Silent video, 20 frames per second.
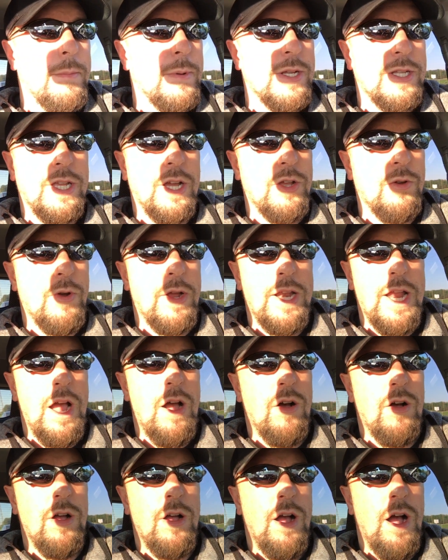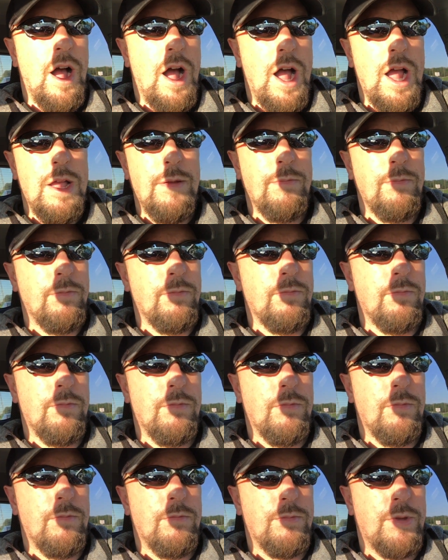am going to tell you right now, I'm
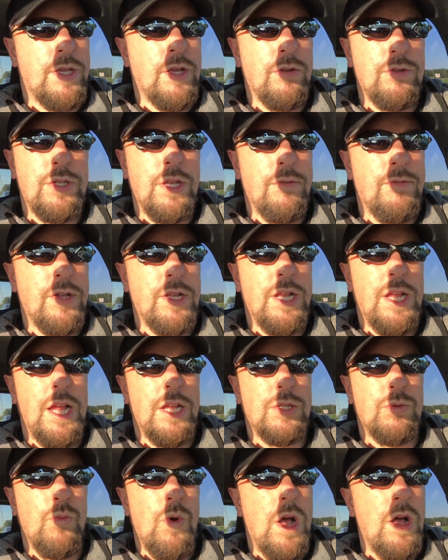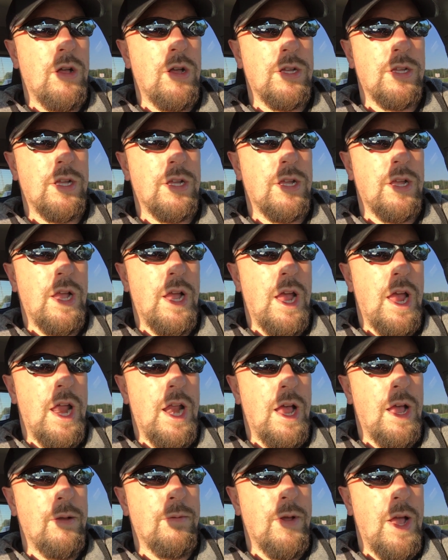guilty of it as well.
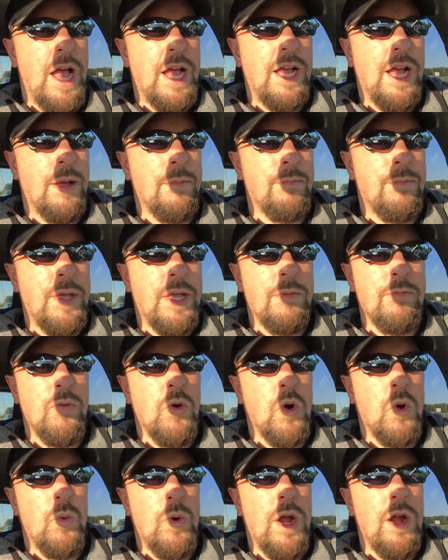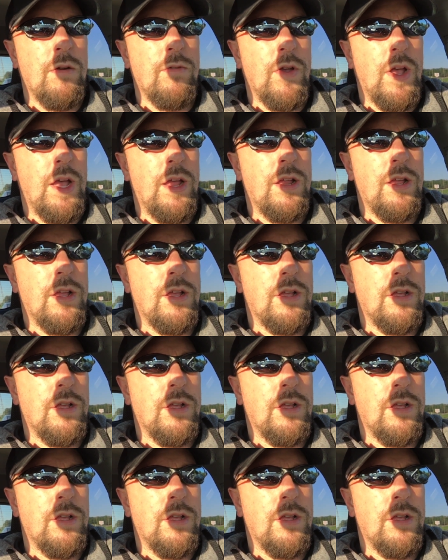And I, I, I'm being more aware of it.